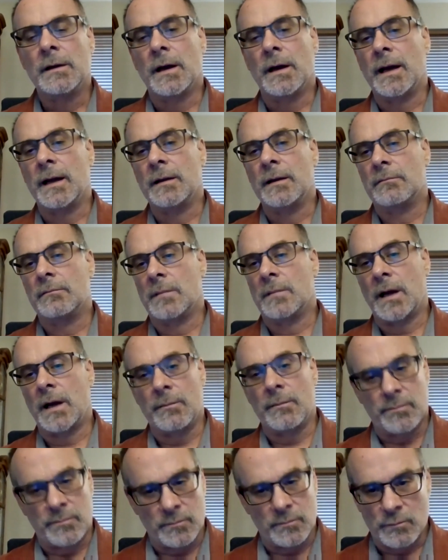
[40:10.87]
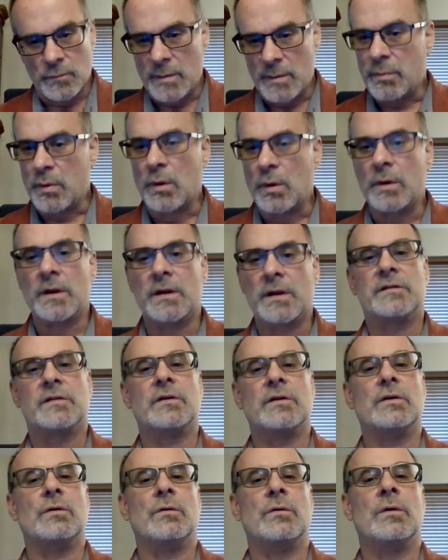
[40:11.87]
I reported
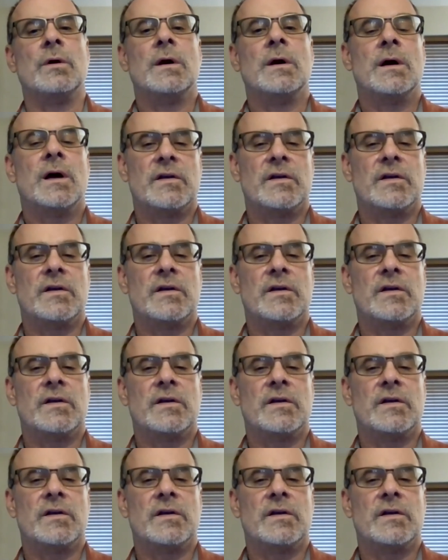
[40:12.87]
to